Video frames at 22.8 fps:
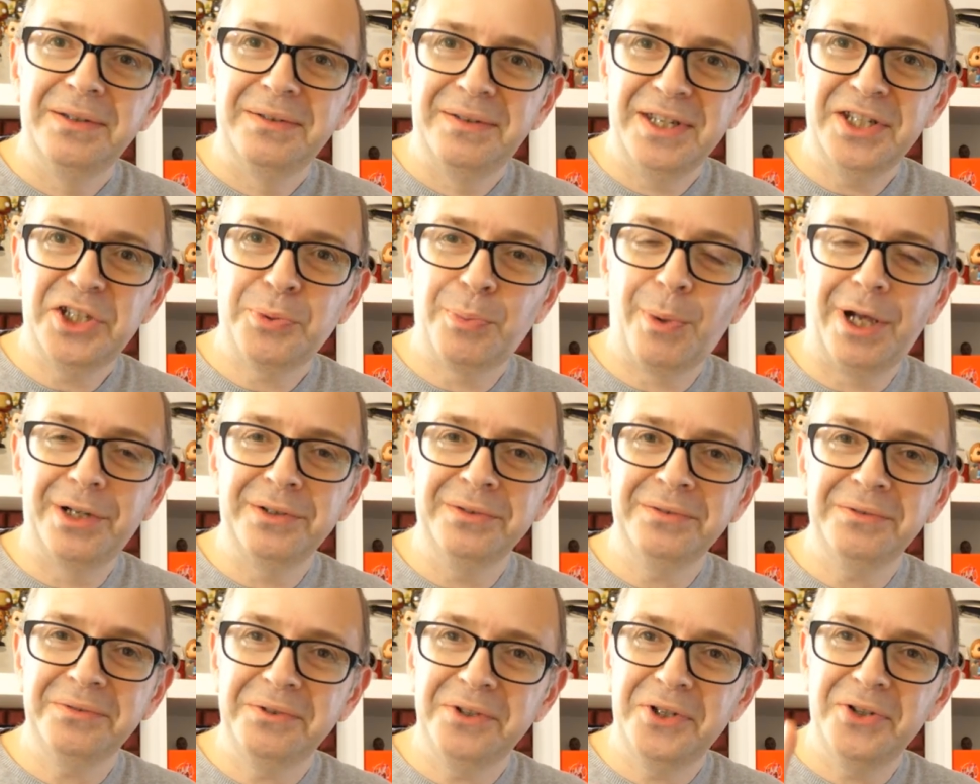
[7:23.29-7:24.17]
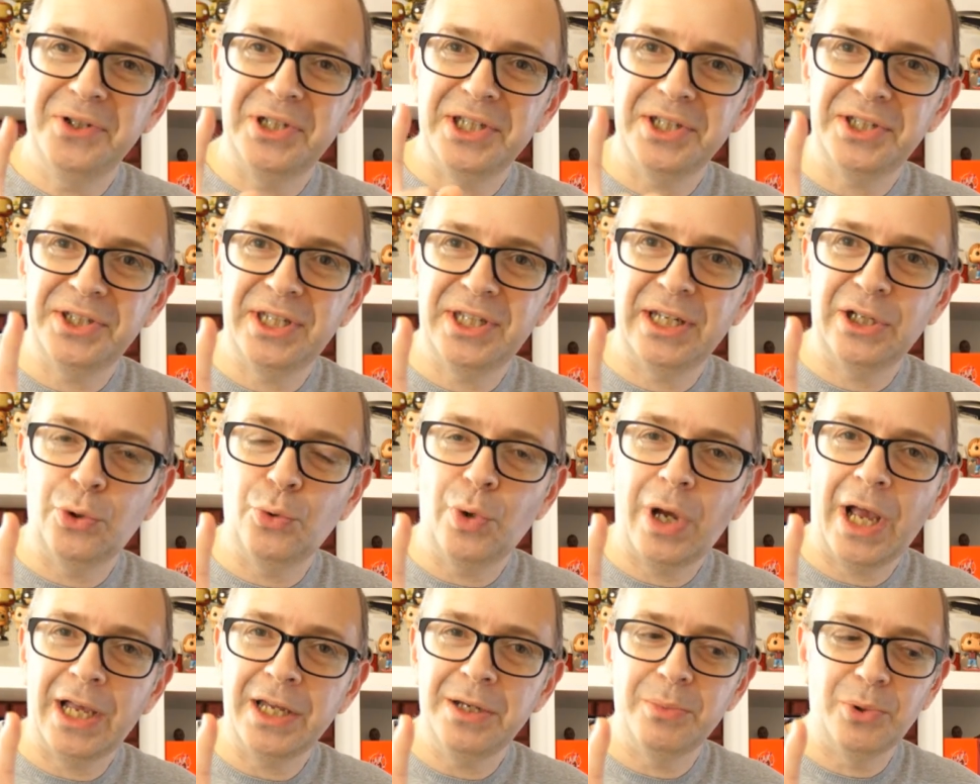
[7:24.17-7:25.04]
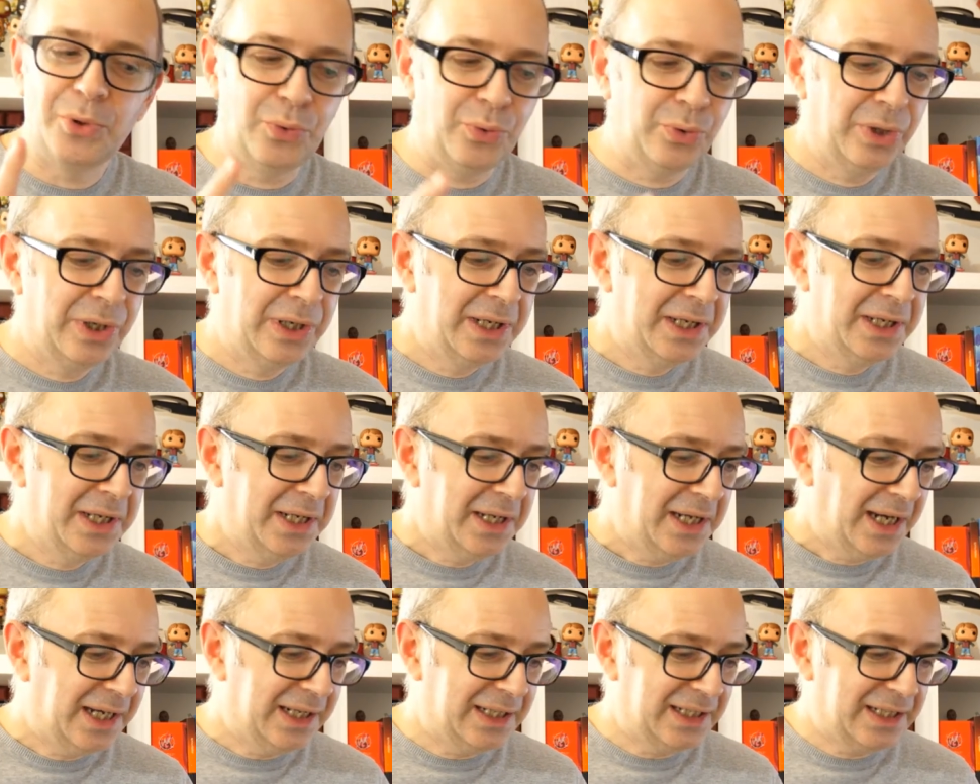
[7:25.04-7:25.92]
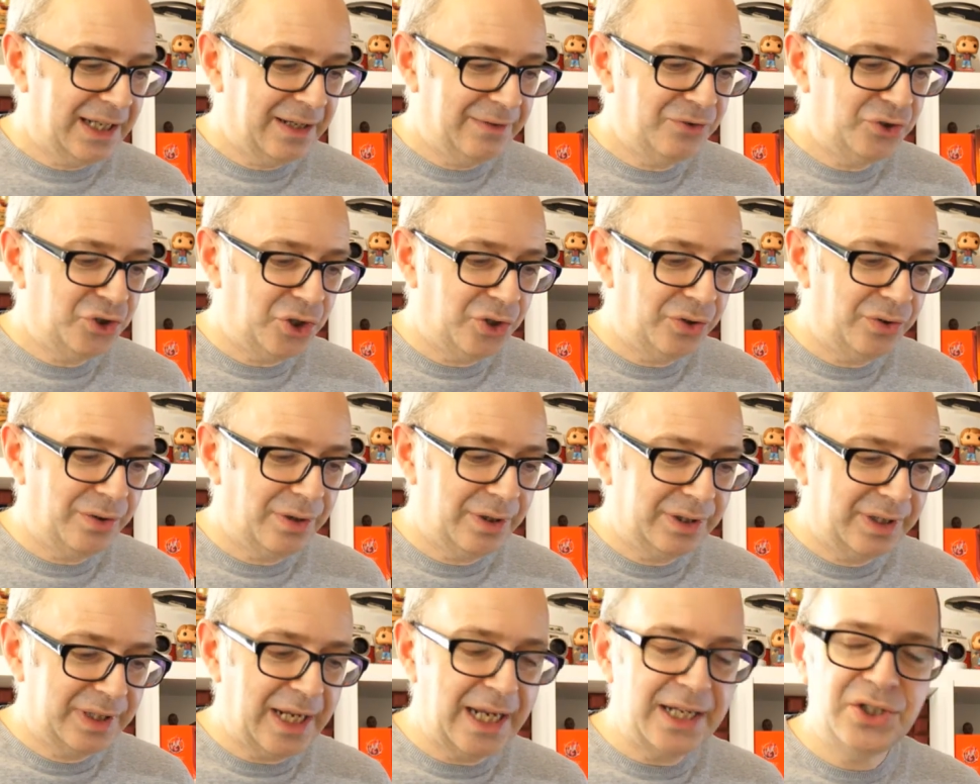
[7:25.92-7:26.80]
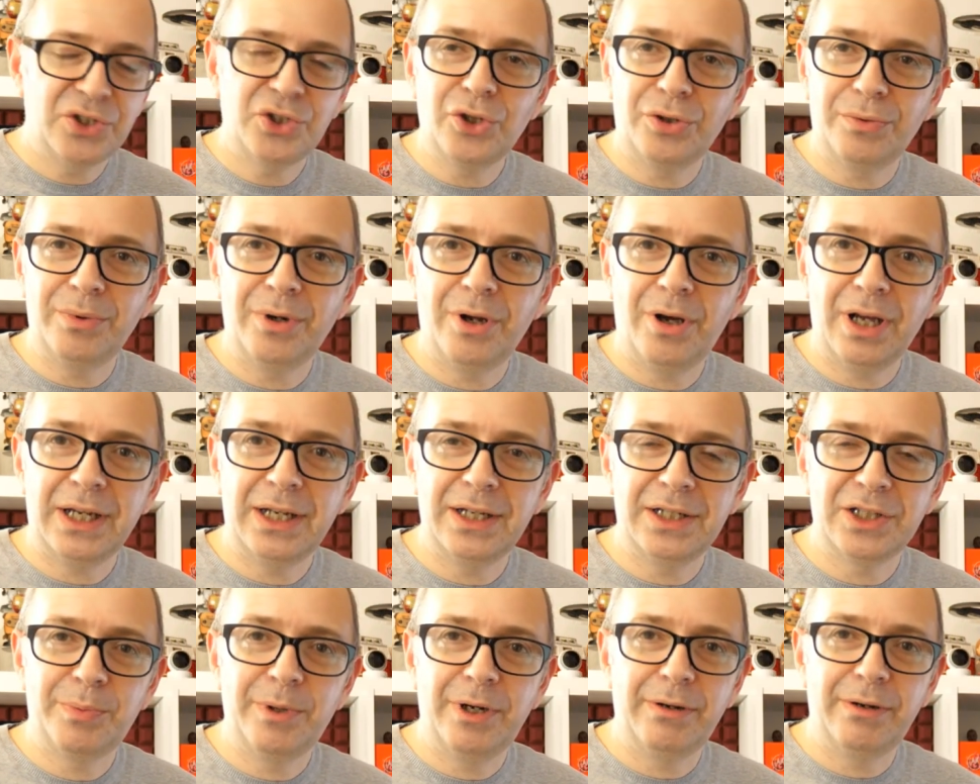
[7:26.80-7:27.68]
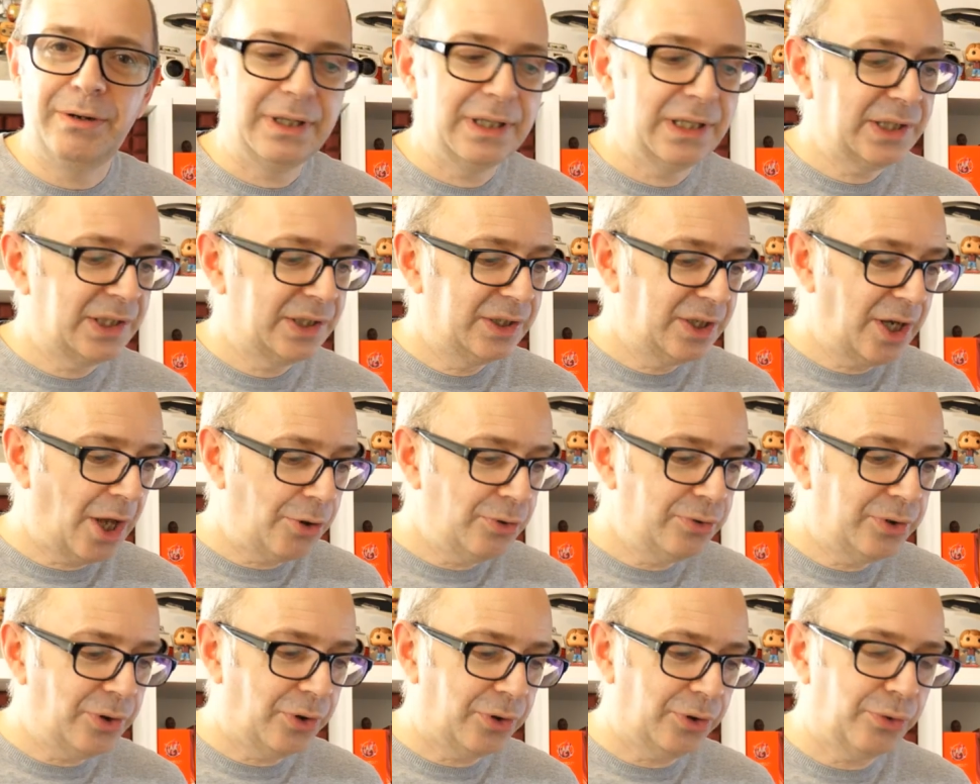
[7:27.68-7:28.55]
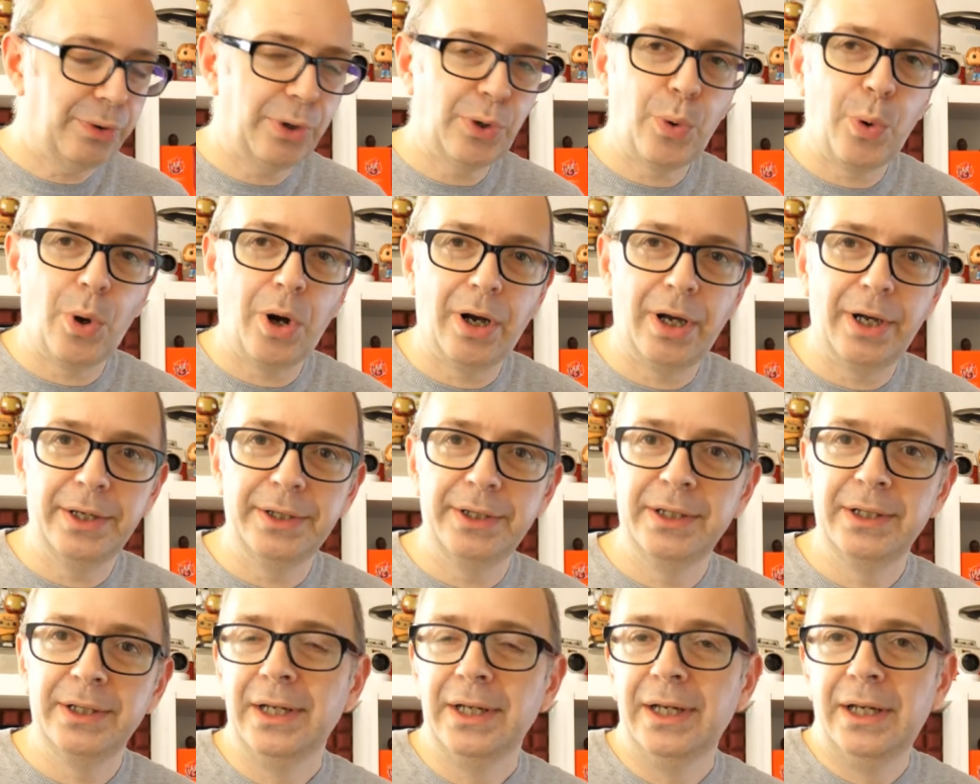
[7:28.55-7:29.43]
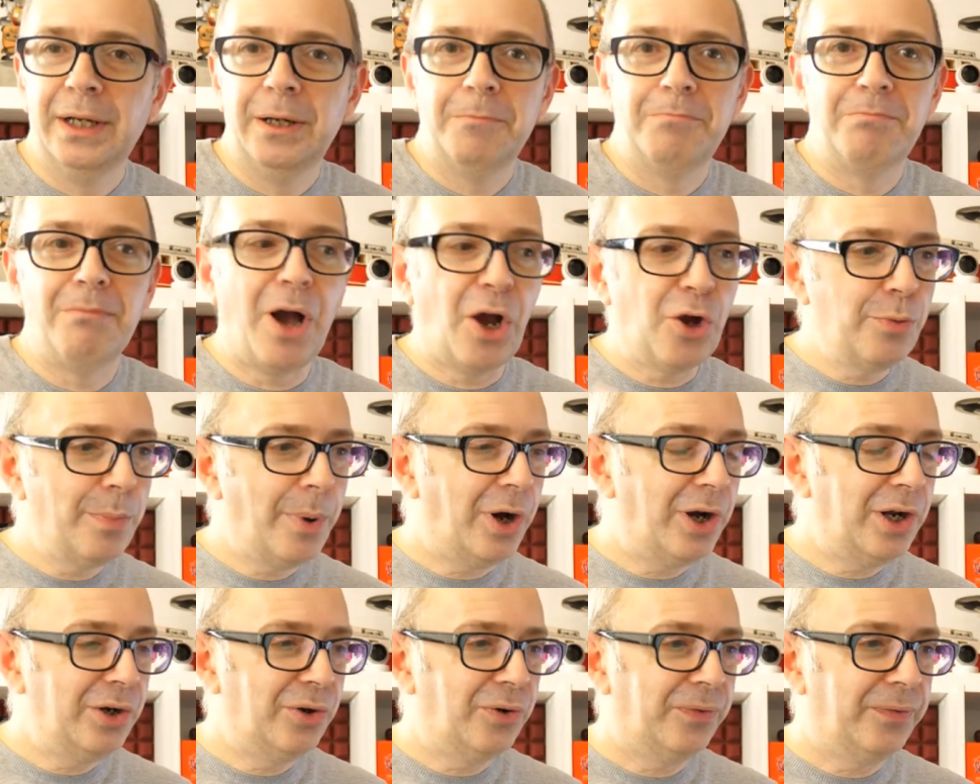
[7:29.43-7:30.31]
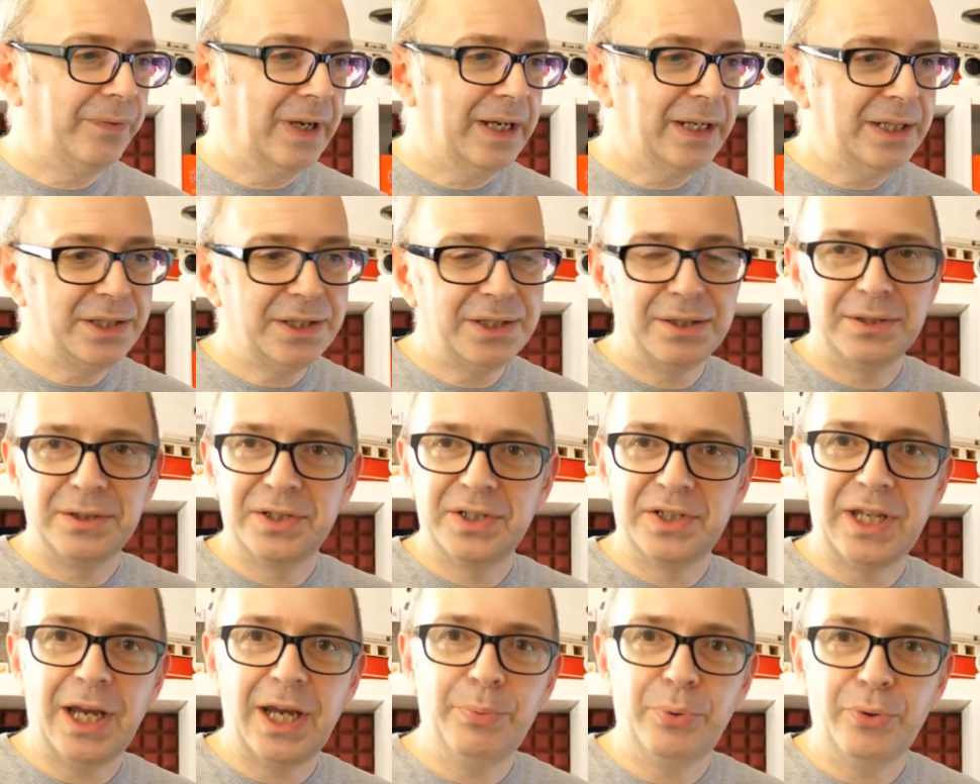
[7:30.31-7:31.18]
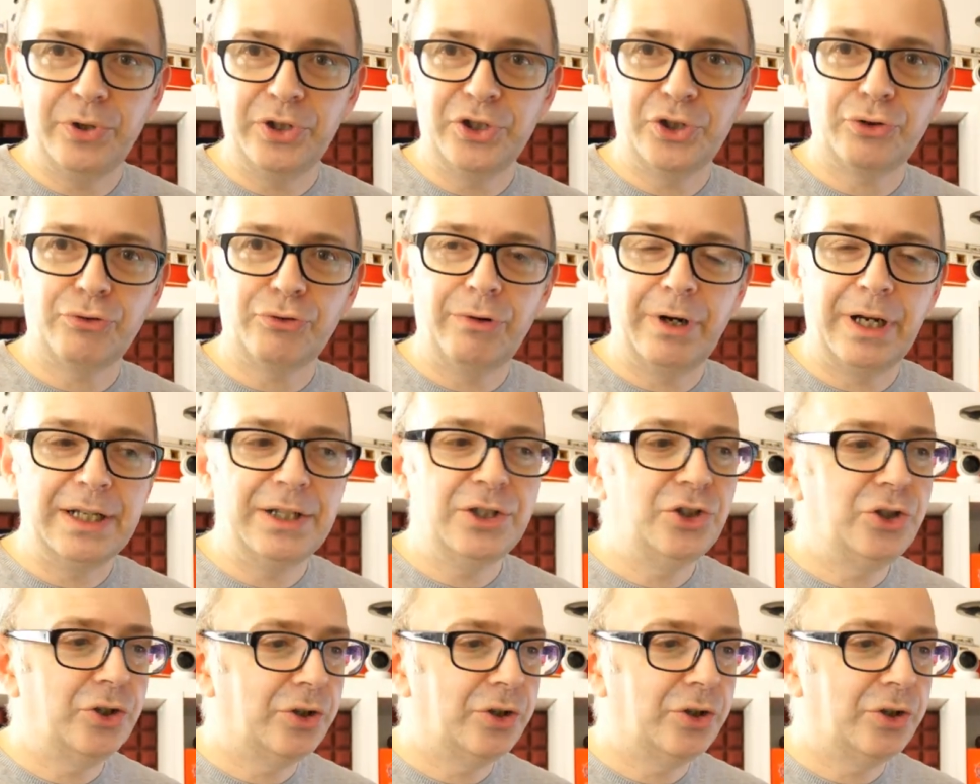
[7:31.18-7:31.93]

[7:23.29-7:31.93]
This one uses a single cable and it gives you a desktop-like experience, no dock required, mobile office, separate screens.